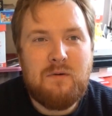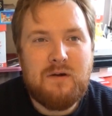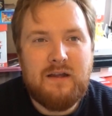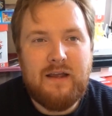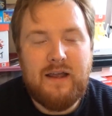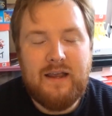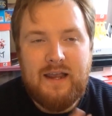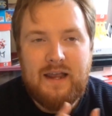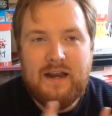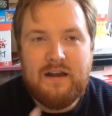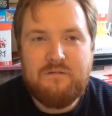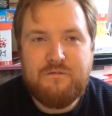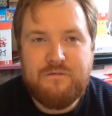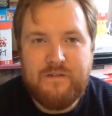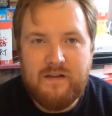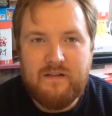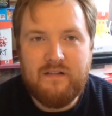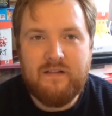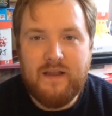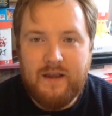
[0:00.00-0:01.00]
But it kind of
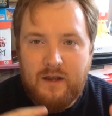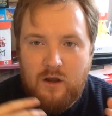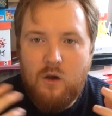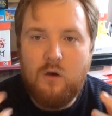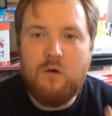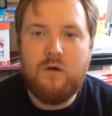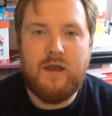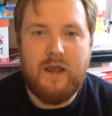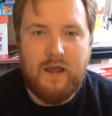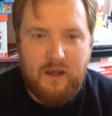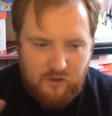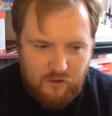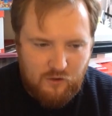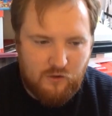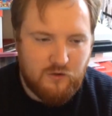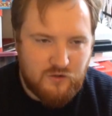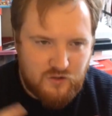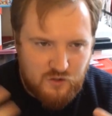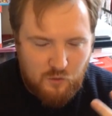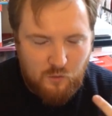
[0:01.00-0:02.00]
felt like, okay,
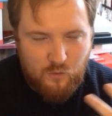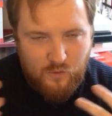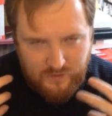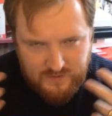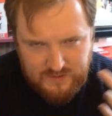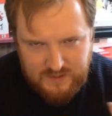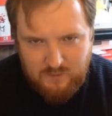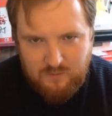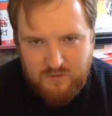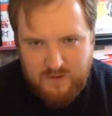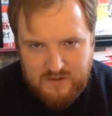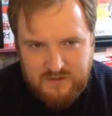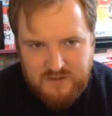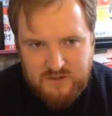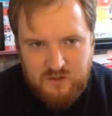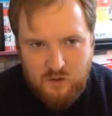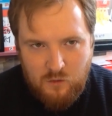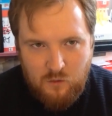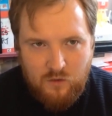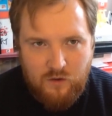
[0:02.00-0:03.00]
cool, so we see where this
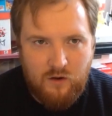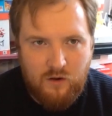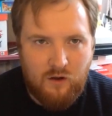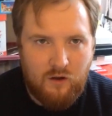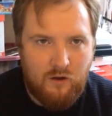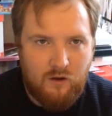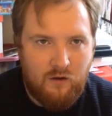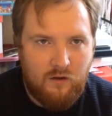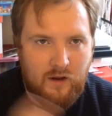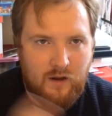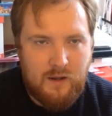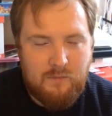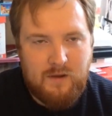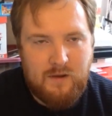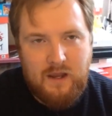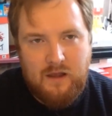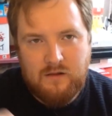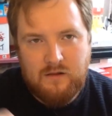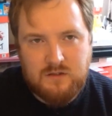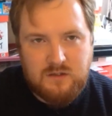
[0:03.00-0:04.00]
is going now. Ian
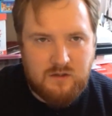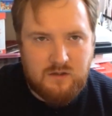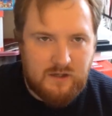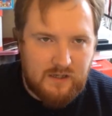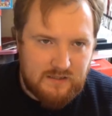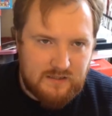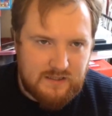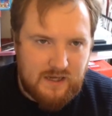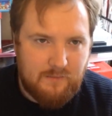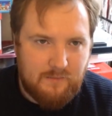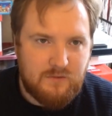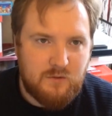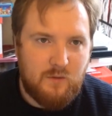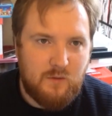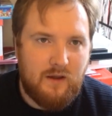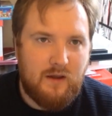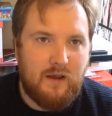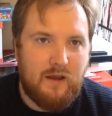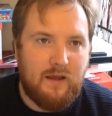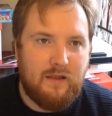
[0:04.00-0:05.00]
McKellen's going to get zapped
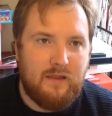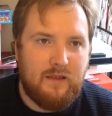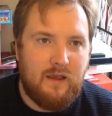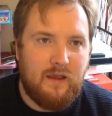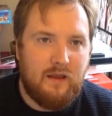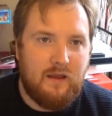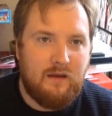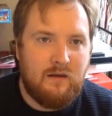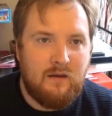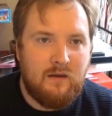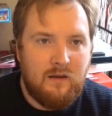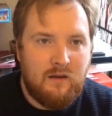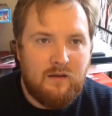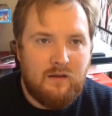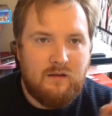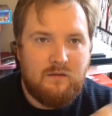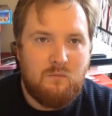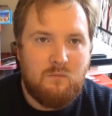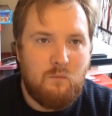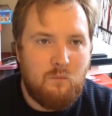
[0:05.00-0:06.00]
away, and then
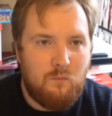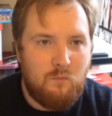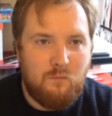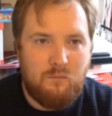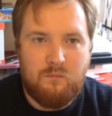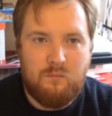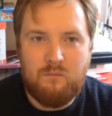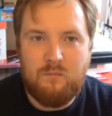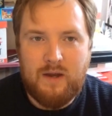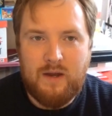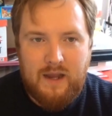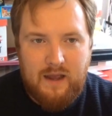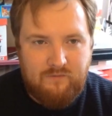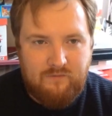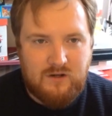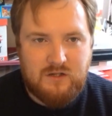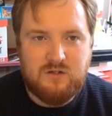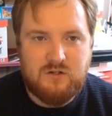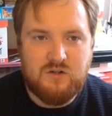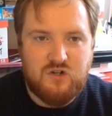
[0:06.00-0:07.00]

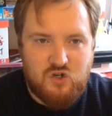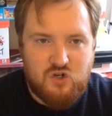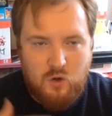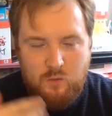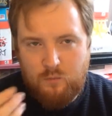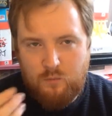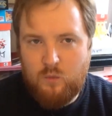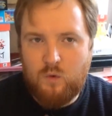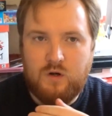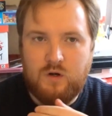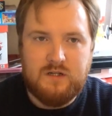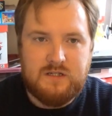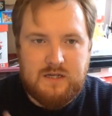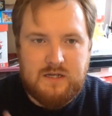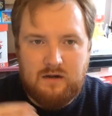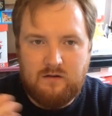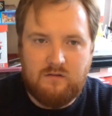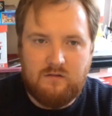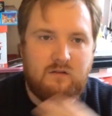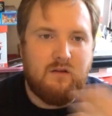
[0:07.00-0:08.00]
McCavity's going to show up, and we're going to
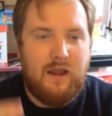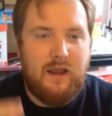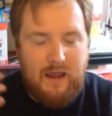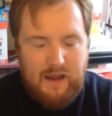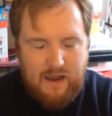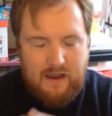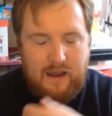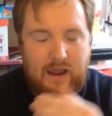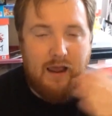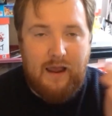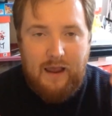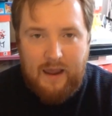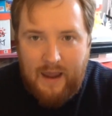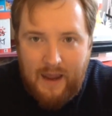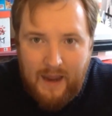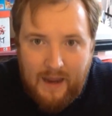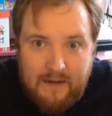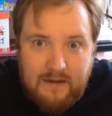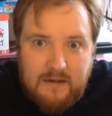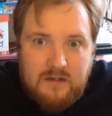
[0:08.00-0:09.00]
start
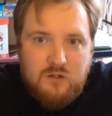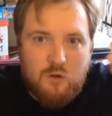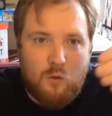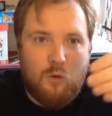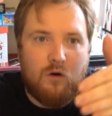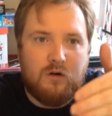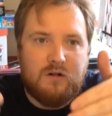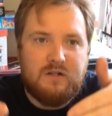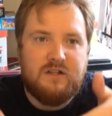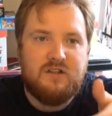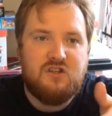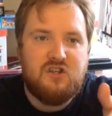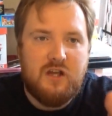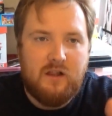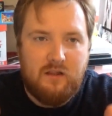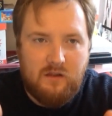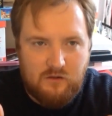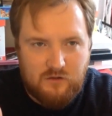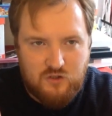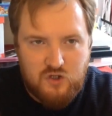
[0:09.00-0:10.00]
heading towards the
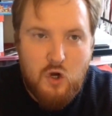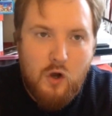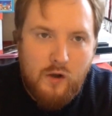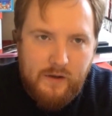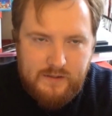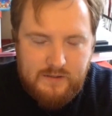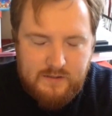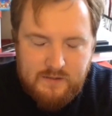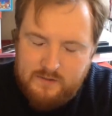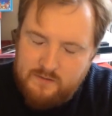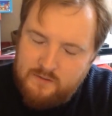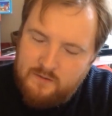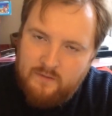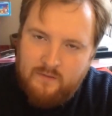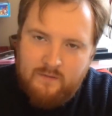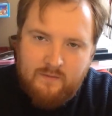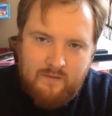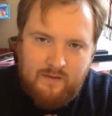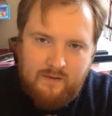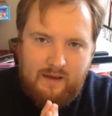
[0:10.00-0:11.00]
Jellicle choice,
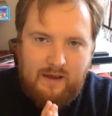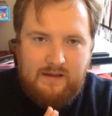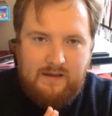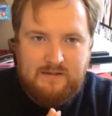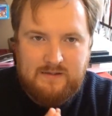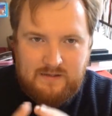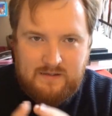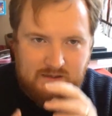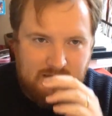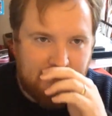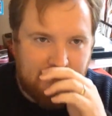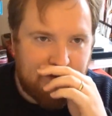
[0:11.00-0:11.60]
as